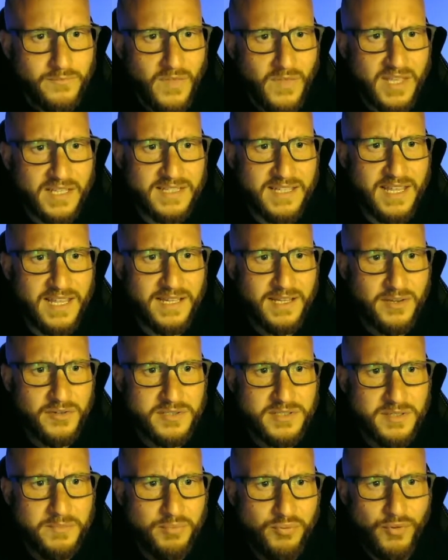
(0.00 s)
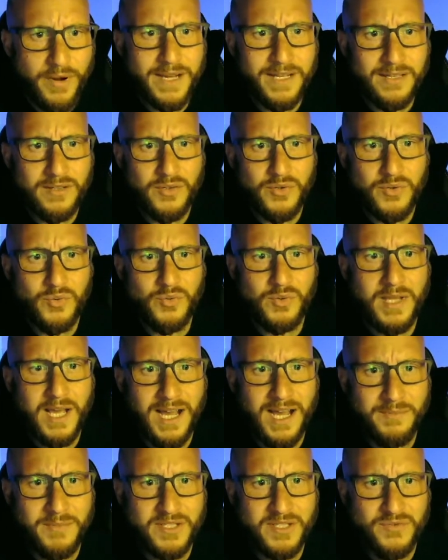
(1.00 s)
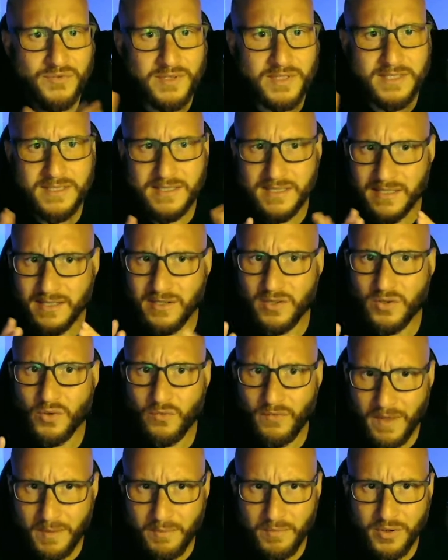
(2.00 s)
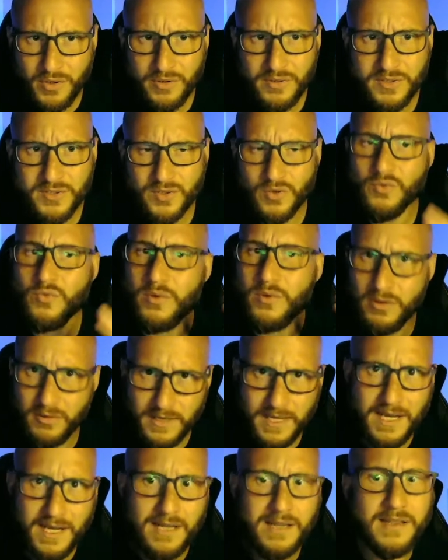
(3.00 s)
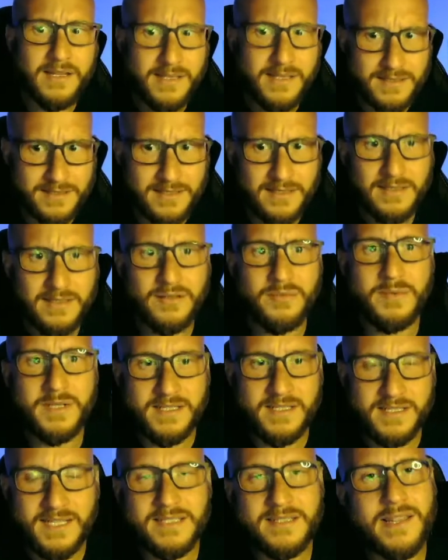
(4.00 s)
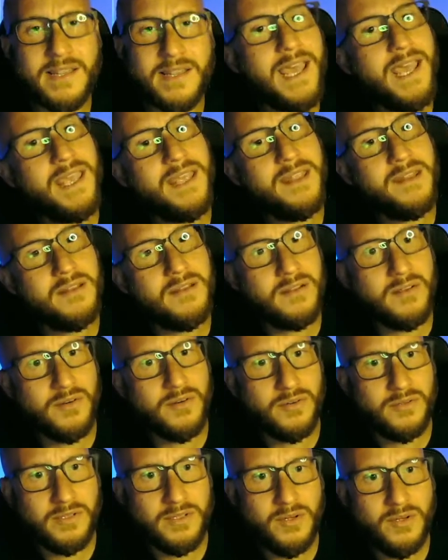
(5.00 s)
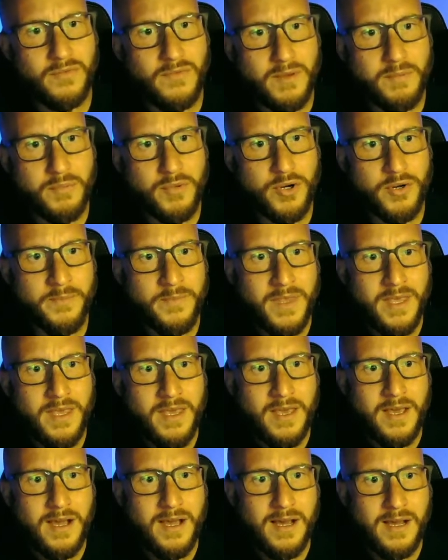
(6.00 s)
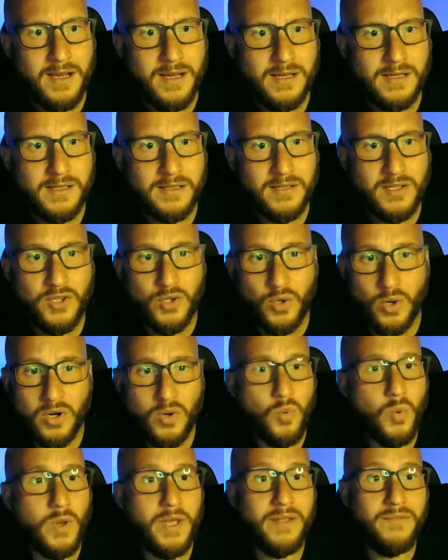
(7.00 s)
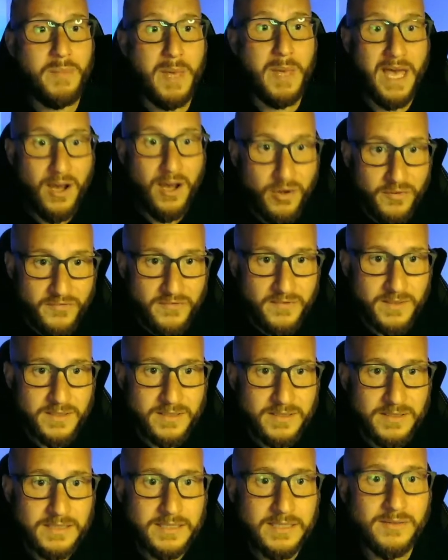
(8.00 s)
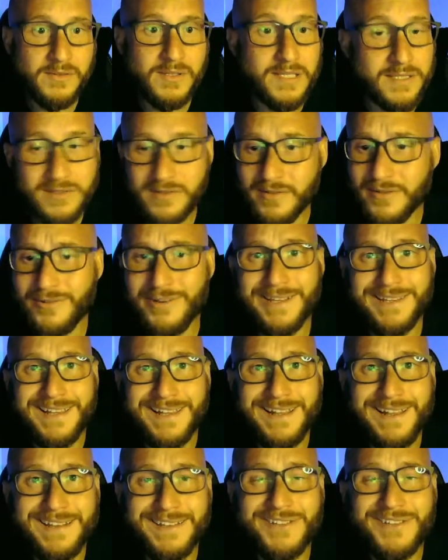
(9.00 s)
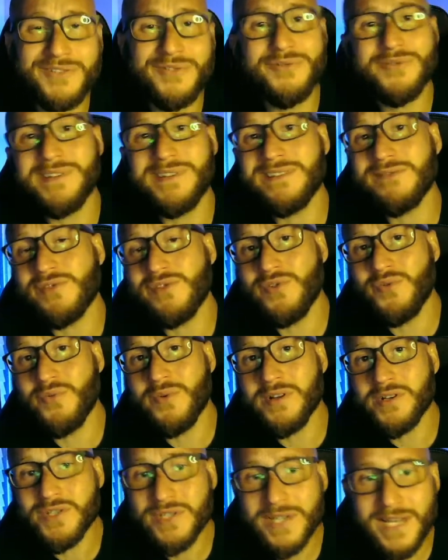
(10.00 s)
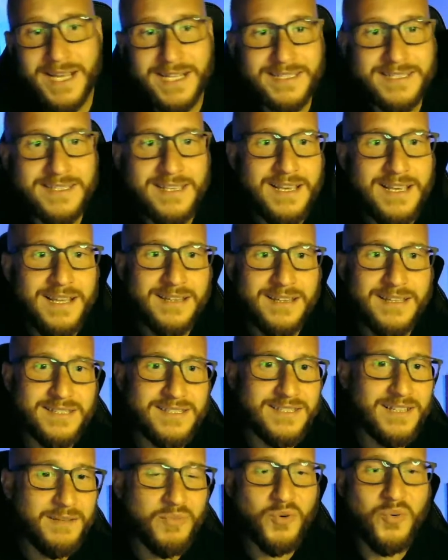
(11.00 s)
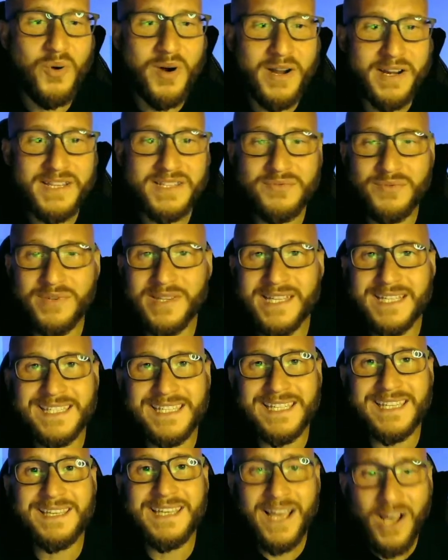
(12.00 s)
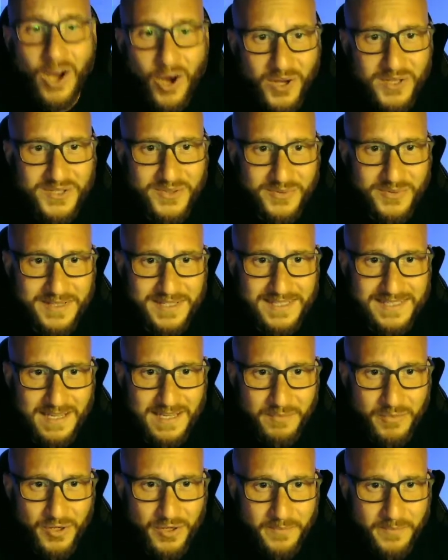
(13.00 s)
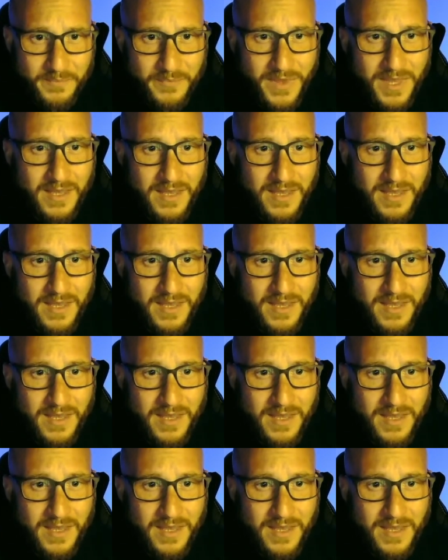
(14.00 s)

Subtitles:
Then there's a Prelude Comics releasing in November, so we'll get at least a little bit of taste of that in early November. The Dark Web Alpha, because you know how they like to do these little one-shots. This #1 is releasing also in December.